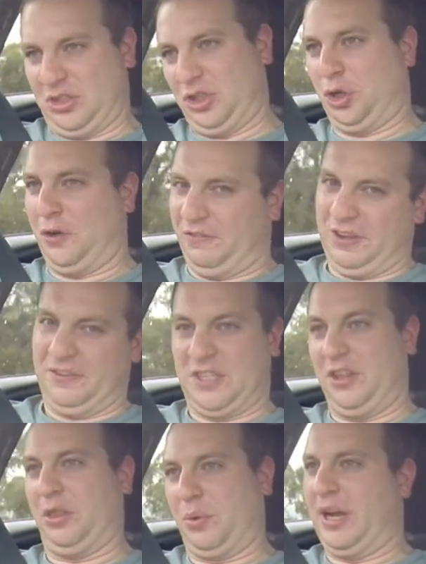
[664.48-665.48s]

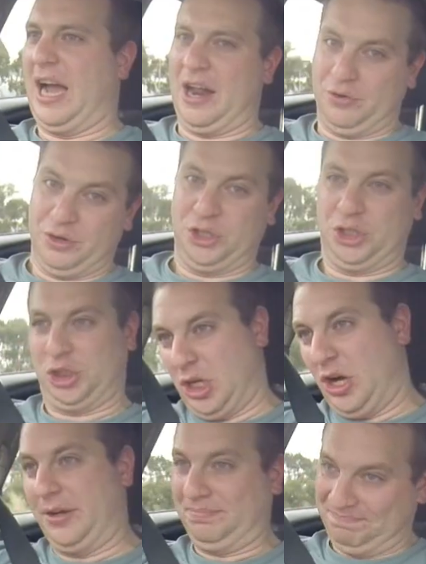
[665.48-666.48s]
$250, $300 a
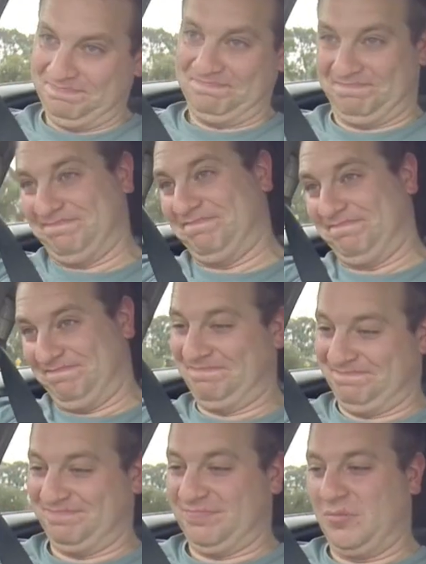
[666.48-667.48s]
shot.
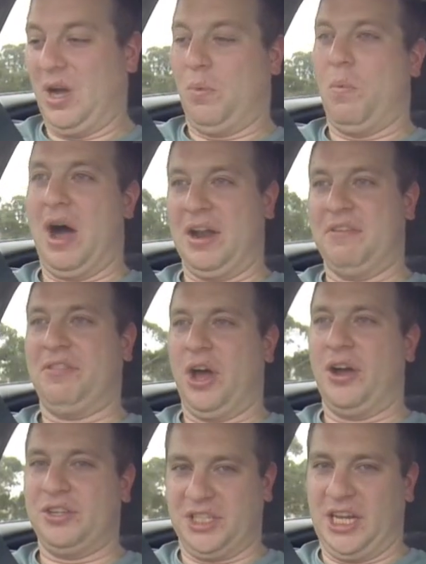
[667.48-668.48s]
One of
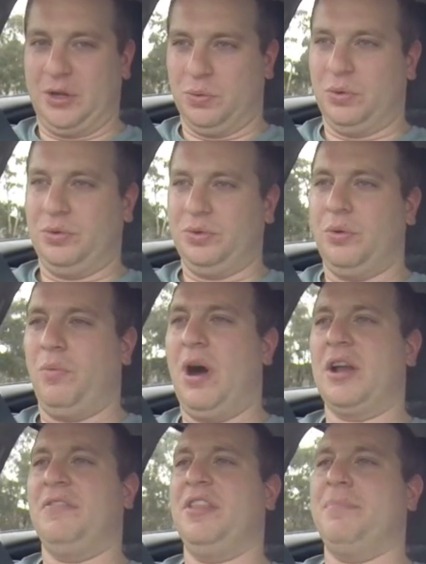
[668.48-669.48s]

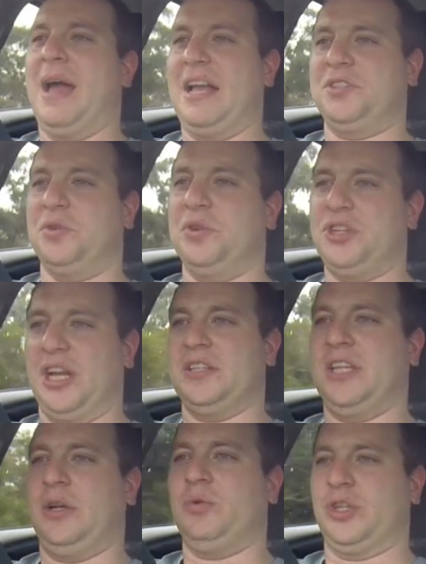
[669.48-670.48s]
the Mazda
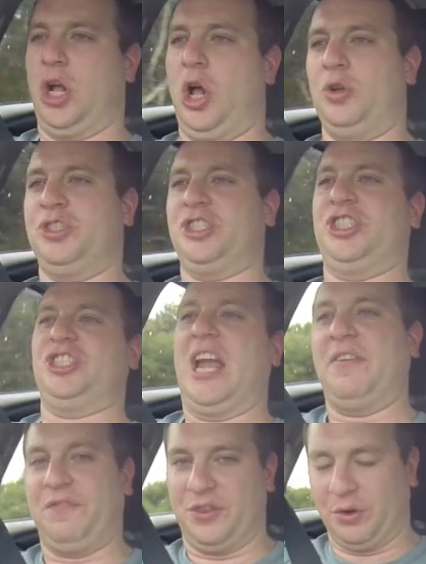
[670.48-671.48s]
injectors equals a whole
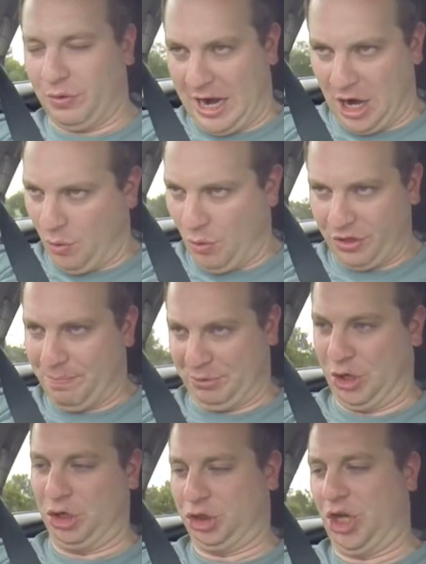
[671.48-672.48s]
set for the Renault or the
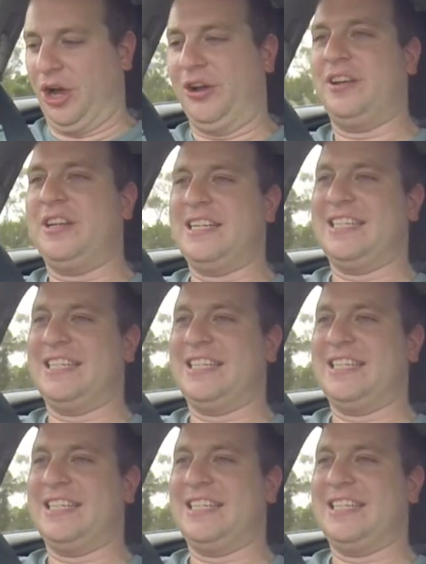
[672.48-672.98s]
Peugeot.